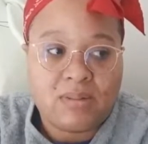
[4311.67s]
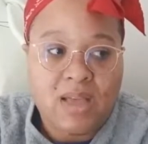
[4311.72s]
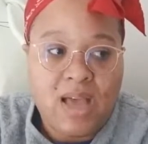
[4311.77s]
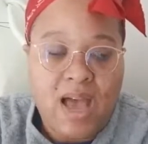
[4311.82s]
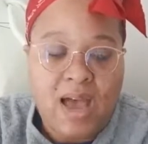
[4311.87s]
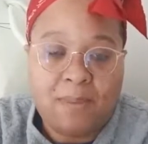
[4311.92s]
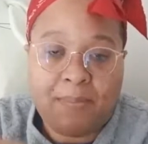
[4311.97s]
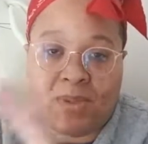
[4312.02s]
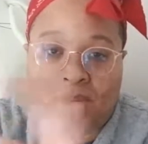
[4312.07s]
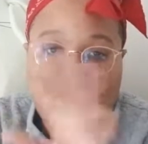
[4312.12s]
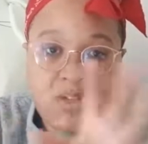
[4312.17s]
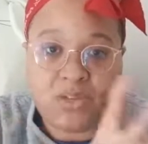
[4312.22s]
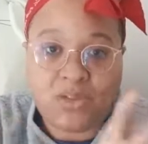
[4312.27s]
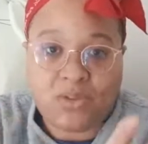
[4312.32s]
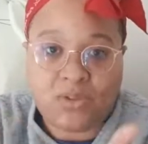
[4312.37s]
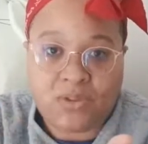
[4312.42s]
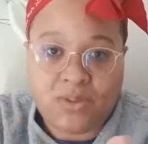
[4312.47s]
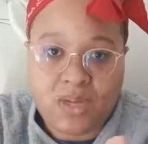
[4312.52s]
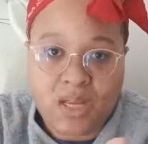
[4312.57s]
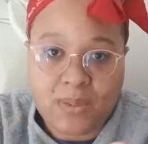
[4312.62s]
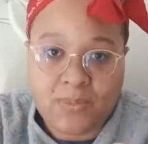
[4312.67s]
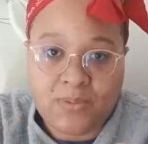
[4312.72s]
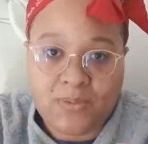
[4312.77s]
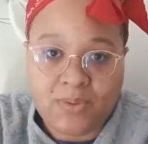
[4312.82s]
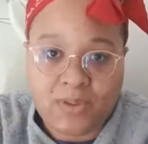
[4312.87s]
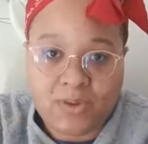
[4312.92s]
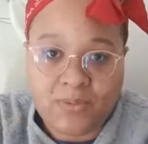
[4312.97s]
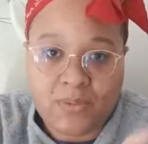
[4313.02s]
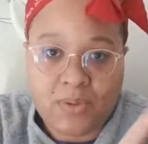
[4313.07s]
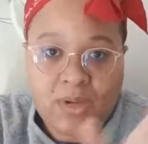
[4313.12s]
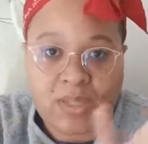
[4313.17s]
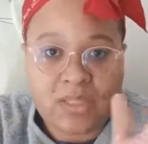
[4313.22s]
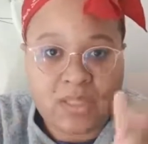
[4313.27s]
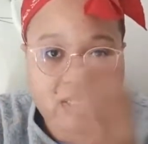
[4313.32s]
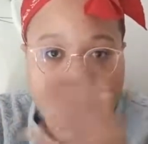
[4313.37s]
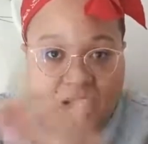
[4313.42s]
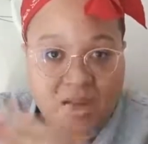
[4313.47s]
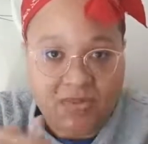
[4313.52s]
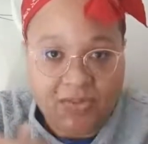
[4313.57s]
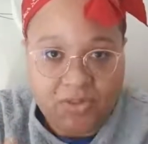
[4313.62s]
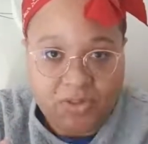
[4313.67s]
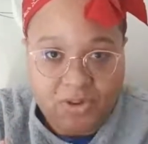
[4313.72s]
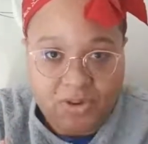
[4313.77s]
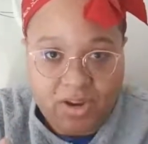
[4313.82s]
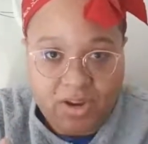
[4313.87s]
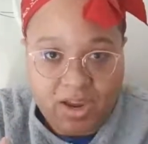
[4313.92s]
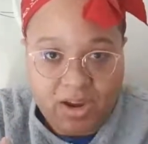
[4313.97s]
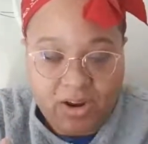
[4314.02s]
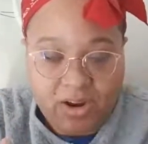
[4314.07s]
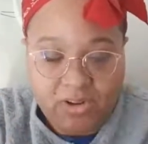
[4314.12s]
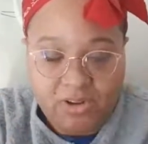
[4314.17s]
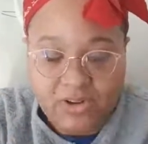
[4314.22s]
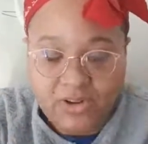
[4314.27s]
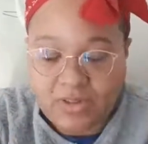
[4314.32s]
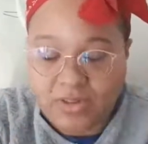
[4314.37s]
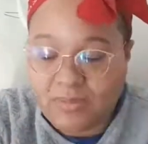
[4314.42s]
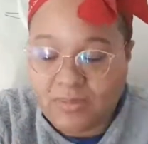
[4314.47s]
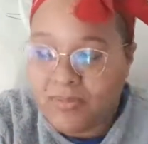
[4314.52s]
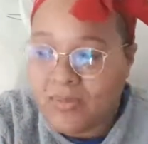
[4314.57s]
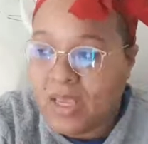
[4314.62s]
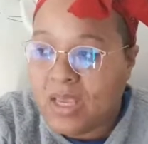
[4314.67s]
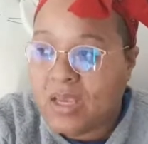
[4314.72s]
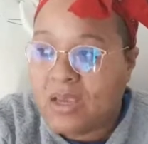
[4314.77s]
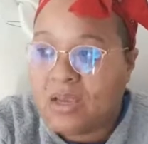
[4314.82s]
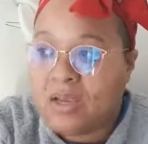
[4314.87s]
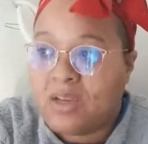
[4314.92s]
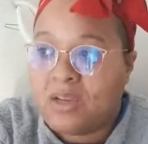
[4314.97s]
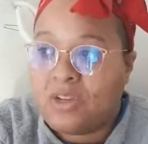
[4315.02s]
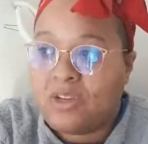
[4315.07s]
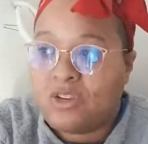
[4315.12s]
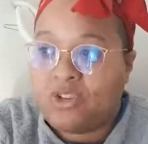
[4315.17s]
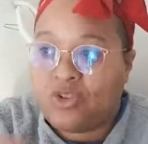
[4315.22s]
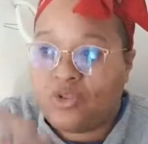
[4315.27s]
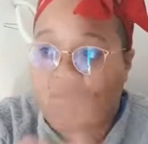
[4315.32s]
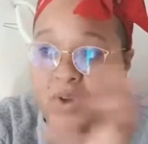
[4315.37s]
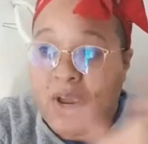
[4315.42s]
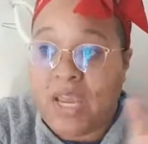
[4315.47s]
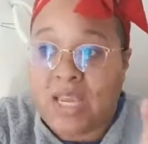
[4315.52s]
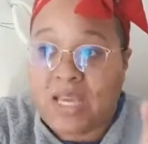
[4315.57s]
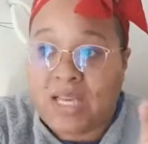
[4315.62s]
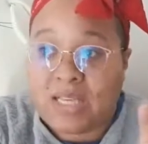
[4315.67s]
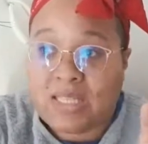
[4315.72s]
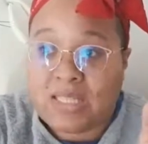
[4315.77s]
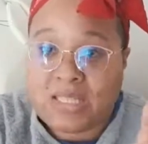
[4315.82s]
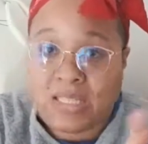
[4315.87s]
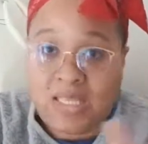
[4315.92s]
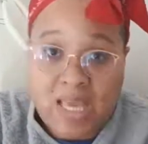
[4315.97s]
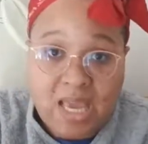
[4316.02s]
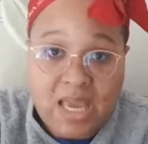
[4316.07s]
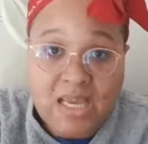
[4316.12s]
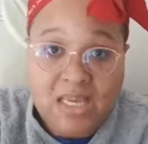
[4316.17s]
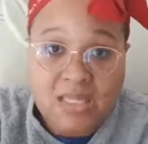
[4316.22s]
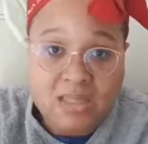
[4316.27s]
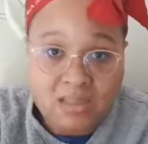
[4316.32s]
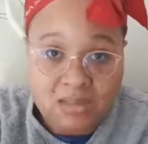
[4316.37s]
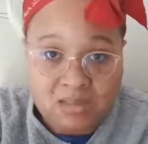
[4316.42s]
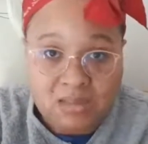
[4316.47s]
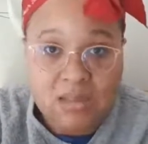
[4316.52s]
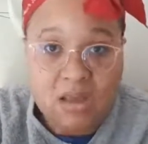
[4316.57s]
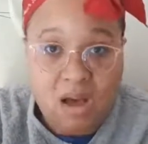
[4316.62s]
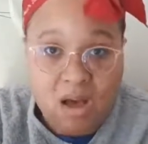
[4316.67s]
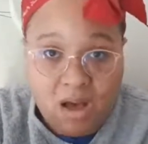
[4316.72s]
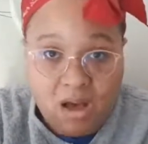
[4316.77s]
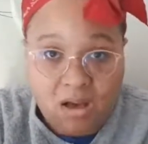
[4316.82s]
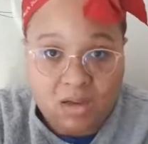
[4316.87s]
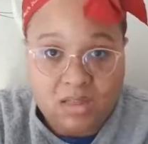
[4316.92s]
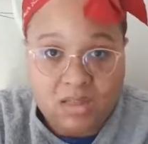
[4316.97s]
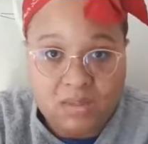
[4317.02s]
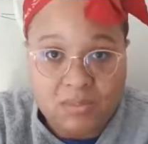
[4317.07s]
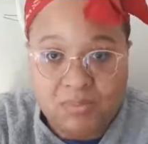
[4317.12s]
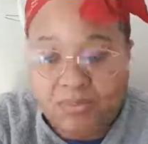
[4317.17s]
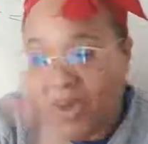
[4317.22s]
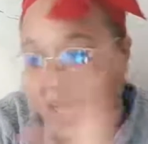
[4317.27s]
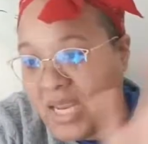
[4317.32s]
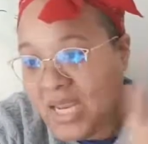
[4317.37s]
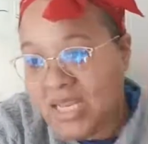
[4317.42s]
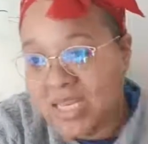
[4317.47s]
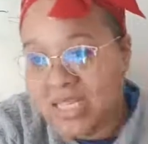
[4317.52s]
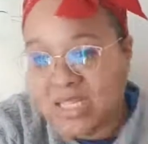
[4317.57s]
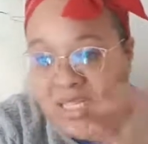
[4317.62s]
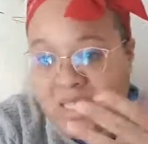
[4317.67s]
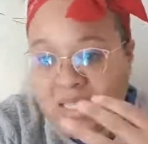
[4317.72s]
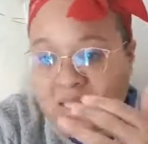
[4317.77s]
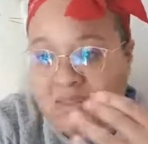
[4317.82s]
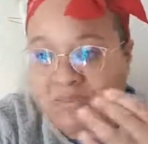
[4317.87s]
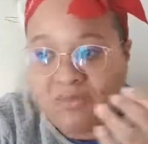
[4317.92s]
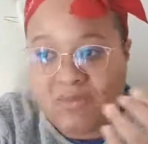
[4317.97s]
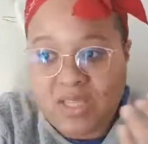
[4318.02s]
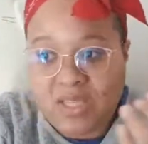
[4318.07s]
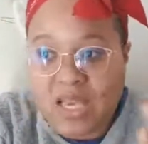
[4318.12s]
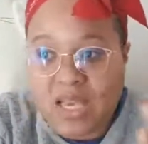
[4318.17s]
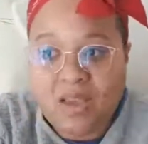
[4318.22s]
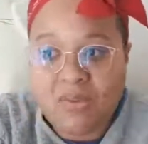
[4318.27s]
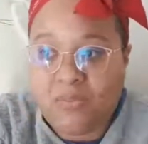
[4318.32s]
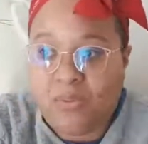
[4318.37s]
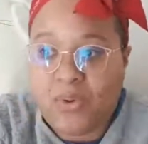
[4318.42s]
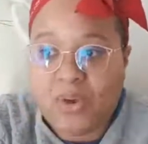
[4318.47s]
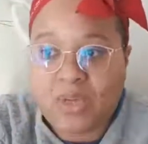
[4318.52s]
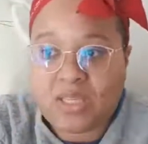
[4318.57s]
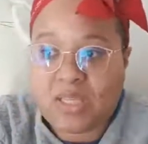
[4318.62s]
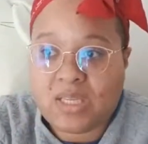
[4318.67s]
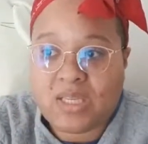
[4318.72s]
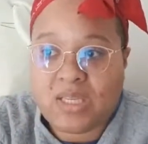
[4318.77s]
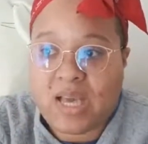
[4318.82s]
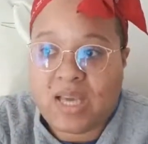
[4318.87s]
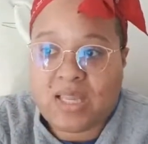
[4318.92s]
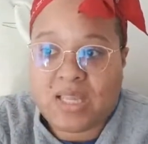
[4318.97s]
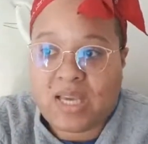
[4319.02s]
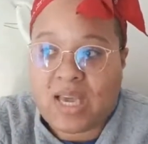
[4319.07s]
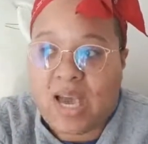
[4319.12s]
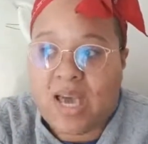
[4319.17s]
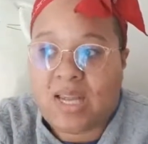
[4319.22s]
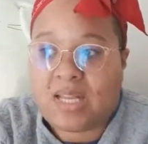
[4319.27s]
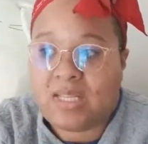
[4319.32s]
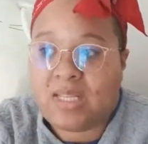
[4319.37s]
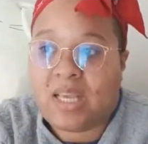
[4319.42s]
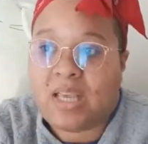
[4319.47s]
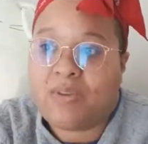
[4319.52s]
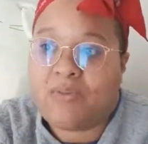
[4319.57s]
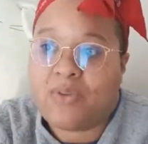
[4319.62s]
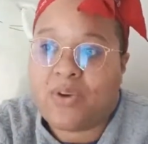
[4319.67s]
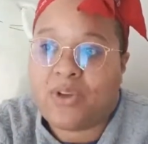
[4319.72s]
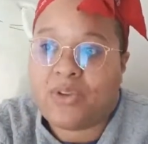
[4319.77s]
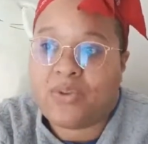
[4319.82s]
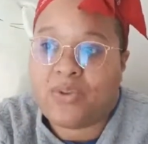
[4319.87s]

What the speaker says: I mentioned those names for their voices, not for their characters. Drake sings songs, but his singing voice is not the kind of singing voice